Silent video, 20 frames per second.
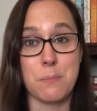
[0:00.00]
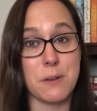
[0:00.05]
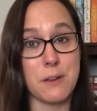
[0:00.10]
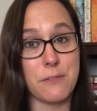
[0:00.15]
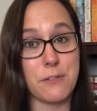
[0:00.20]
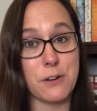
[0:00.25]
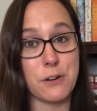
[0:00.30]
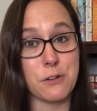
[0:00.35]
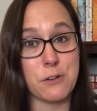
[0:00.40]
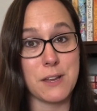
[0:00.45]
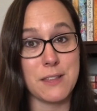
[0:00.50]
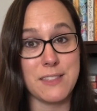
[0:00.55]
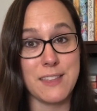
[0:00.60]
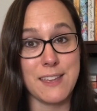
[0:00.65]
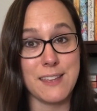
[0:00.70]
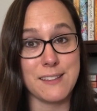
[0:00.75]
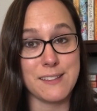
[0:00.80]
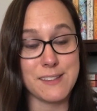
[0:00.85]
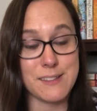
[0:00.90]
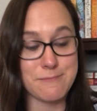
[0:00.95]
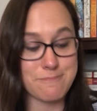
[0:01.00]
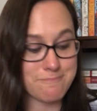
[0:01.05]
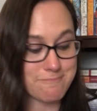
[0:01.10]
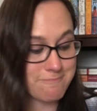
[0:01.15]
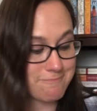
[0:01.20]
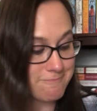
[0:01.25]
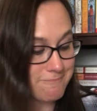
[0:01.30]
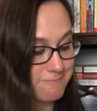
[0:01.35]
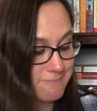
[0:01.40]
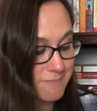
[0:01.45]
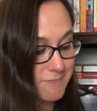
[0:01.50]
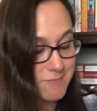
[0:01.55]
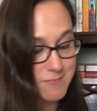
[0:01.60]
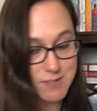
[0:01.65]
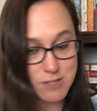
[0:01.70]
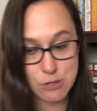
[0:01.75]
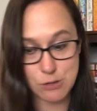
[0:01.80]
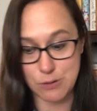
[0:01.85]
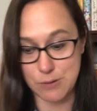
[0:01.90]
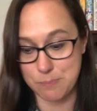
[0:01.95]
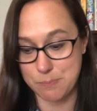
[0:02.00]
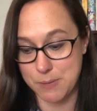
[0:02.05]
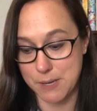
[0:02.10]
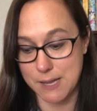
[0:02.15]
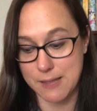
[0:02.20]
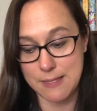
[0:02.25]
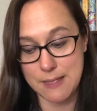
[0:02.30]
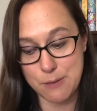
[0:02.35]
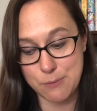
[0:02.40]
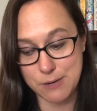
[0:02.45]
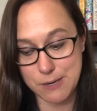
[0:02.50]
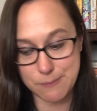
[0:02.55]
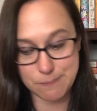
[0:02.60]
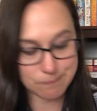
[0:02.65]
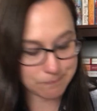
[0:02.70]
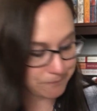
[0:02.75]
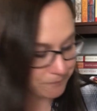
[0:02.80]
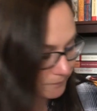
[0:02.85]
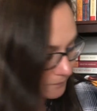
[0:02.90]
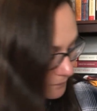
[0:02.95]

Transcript: But I've heard great things, so I'll be picking that one up